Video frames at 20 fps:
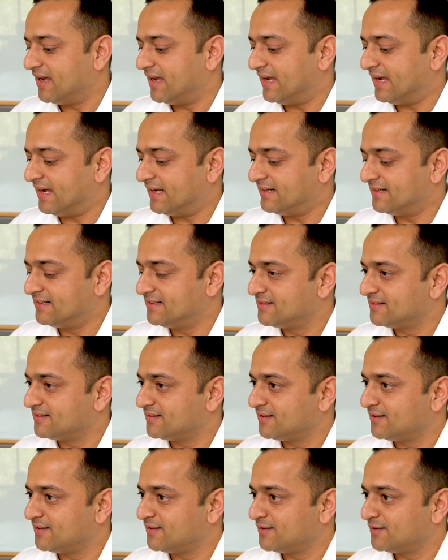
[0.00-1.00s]
And
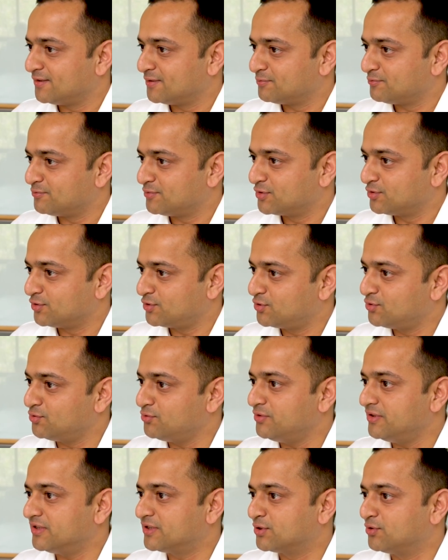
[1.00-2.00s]
so
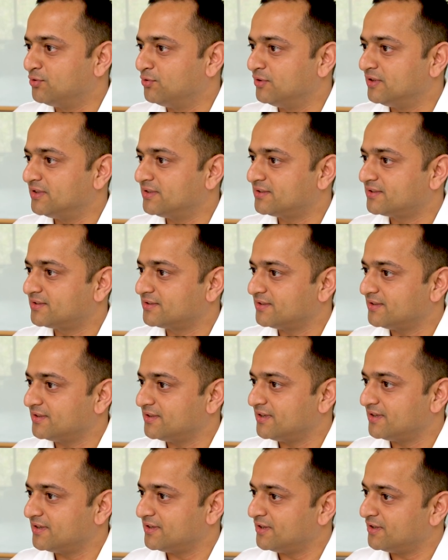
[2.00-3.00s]
two schools
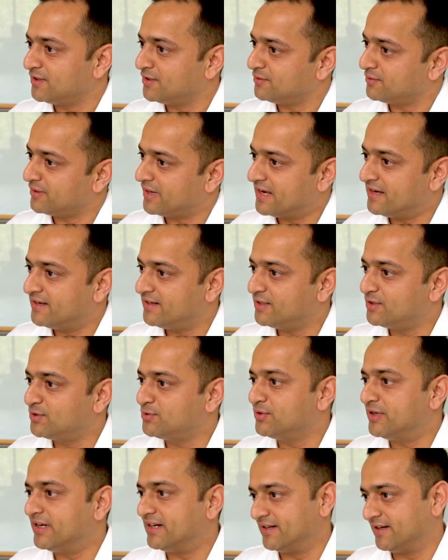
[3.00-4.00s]
agreed
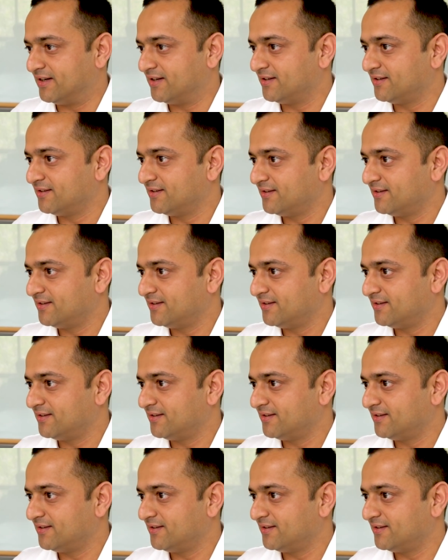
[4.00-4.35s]
to get it.